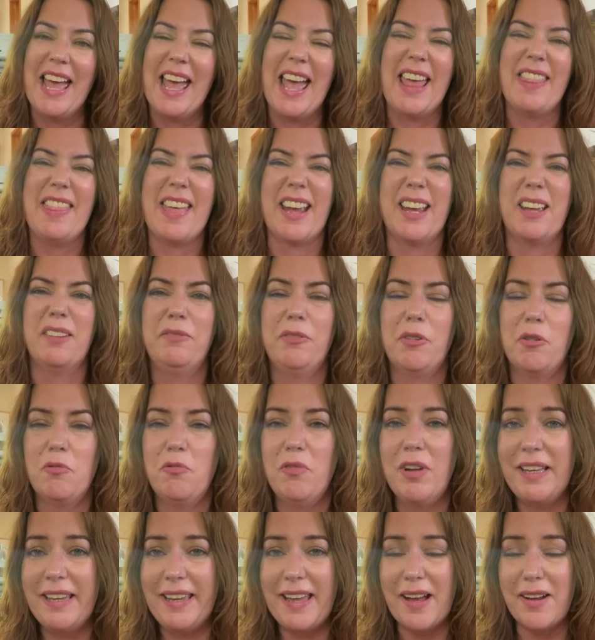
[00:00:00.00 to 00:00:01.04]
and that can feel
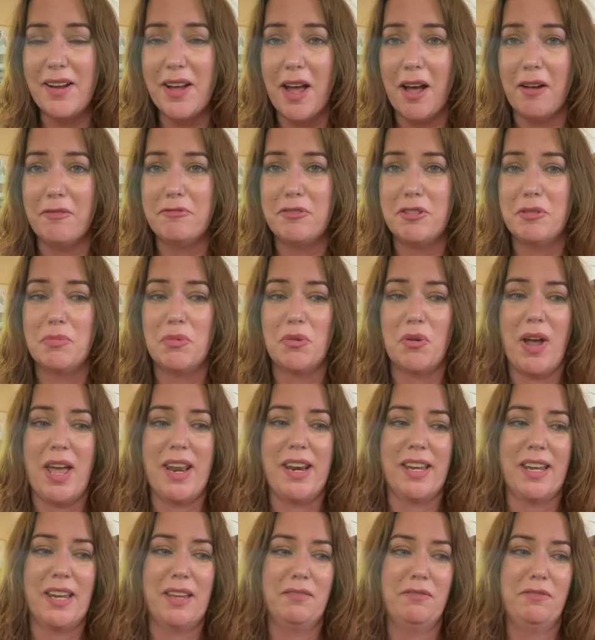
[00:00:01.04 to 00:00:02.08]
really uncomfortable
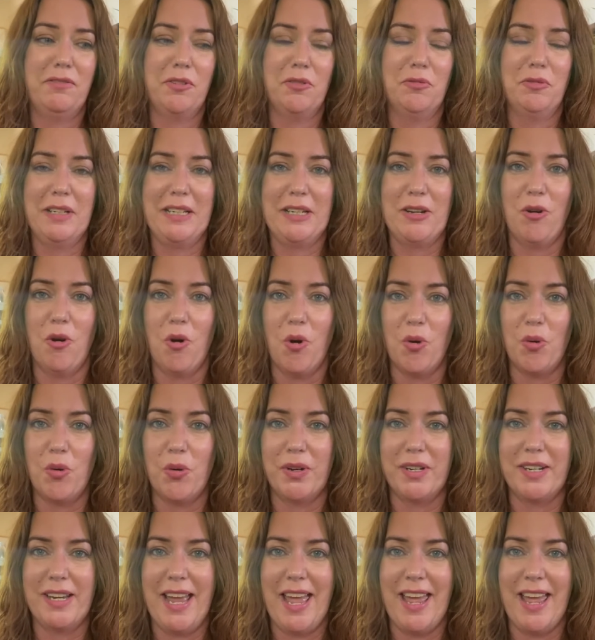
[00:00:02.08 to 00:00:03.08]
and it can feel really awkward